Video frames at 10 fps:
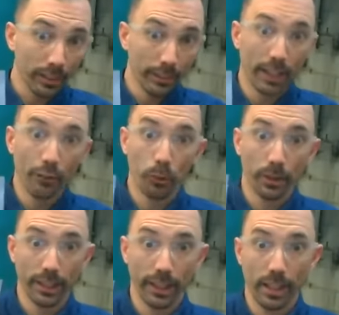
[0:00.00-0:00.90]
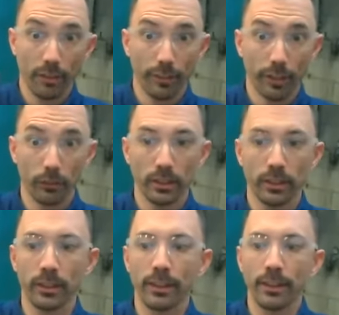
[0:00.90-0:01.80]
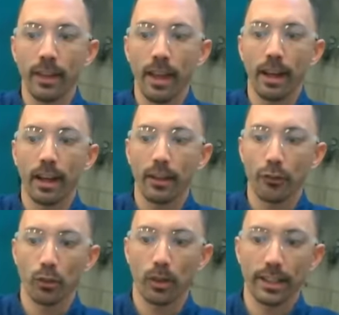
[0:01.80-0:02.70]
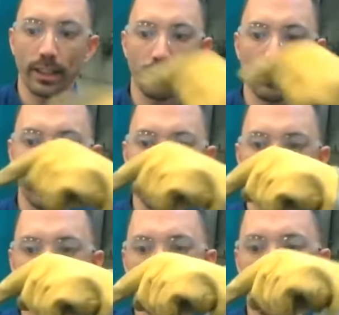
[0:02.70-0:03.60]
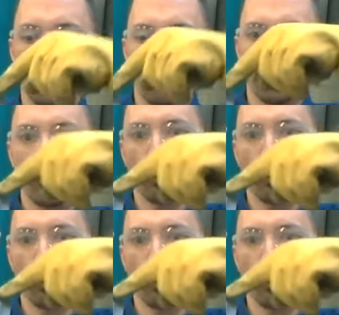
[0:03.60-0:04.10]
That's one thing I have found. So I don't do the straight